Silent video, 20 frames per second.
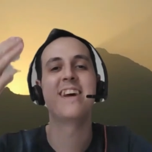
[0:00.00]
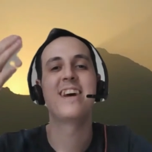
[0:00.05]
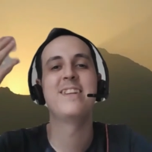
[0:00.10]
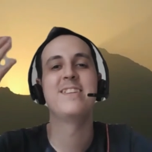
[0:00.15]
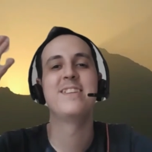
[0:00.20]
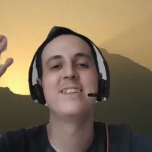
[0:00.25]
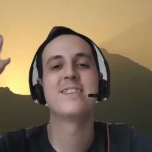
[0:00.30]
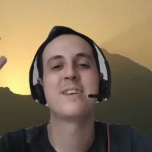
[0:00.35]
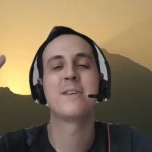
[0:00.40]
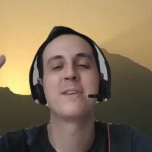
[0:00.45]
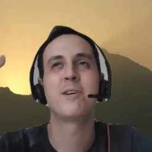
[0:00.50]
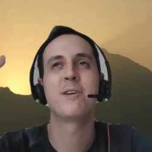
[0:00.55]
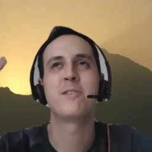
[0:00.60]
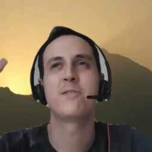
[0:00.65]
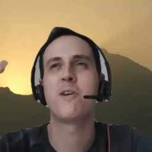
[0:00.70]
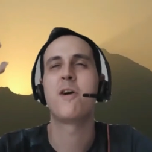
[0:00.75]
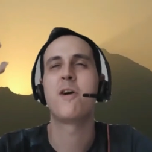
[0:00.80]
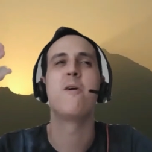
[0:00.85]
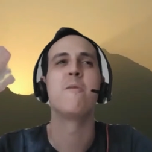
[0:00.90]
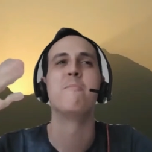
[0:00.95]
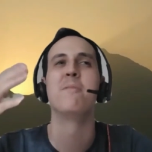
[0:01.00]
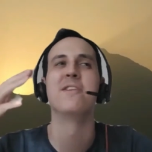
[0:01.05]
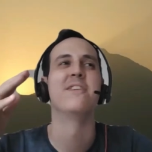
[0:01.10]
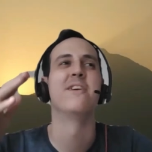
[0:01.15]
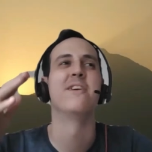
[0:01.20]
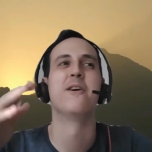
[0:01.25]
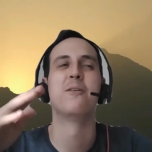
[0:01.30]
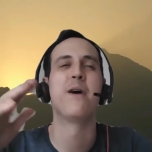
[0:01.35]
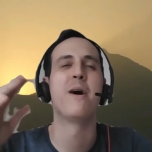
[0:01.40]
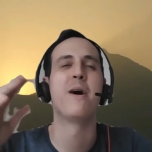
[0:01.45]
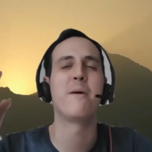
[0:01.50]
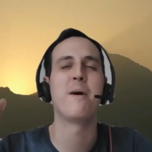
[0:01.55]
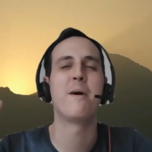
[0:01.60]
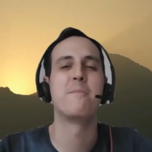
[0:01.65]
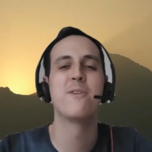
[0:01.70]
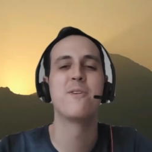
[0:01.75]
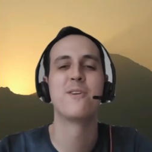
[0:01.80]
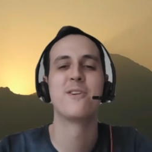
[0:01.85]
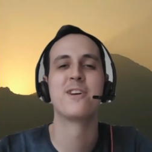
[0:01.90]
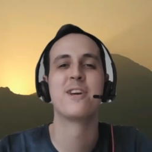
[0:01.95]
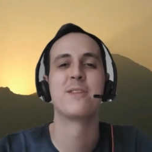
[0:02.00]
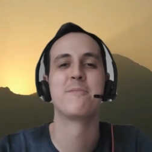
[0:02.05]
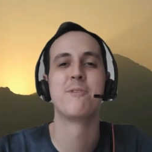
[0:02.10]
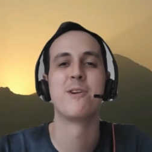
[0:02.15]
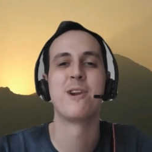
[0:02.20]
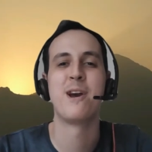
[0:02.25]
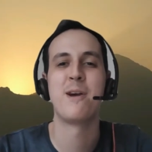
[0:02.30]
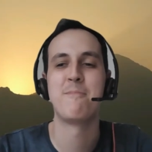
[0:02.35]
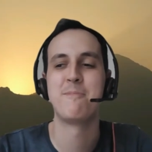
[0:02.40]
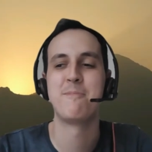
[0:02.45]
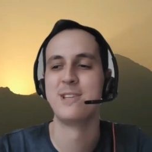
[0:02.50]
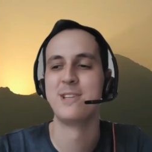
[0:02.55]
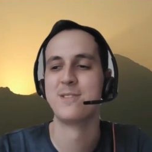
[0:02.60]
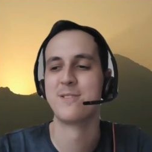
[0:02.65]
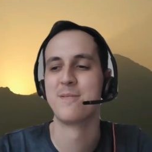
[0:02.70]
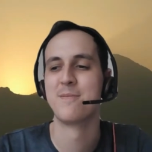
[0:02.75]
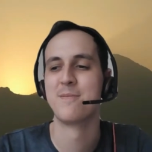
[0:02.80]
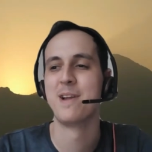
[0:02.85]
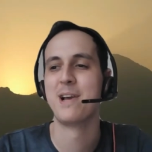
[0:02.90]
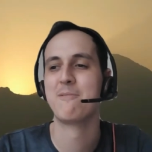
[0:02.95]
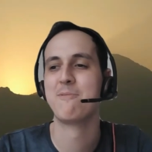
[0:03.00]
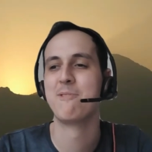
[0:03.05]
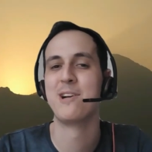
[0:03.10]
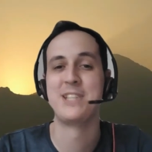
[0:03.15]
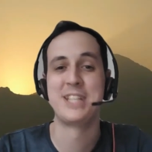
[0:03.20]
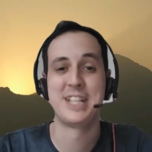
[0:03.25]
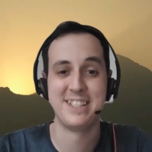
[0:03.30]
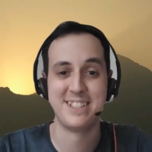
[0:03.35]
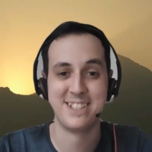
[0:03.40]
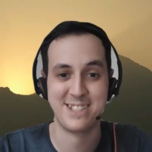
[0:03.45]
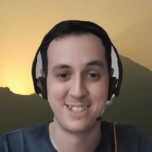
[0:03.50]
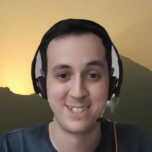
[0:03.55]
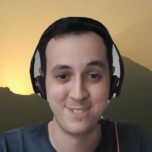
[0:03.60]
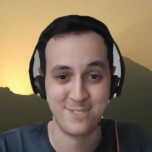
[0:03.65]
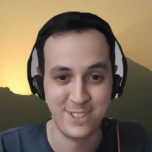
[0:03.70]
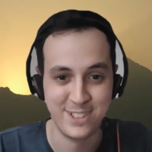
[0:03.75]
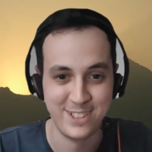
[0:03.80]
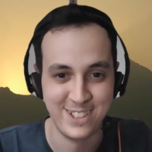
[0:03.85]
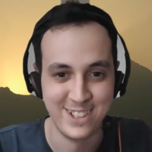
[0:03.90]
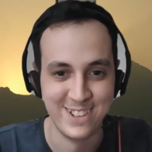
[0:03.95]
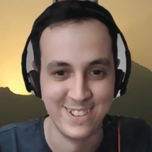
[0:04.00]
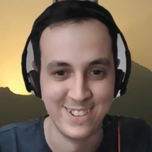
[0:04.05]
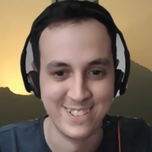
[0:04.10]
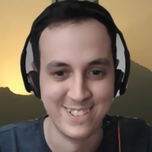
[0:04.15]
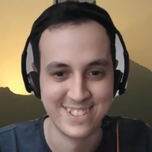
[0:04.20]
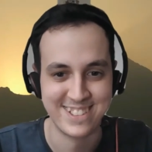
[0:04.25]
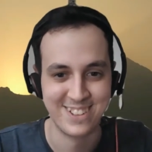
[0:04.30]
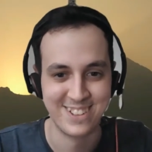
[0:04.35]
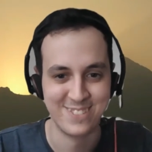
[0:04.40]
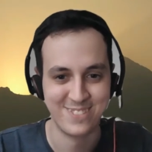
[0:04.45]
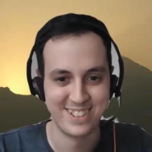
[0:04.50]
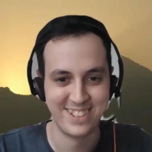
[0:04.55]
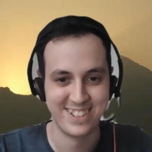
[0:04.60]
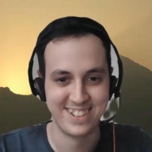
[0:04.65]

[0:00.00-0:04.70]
And then such as, but no, I'm going to get more happiness from like watching this video or something.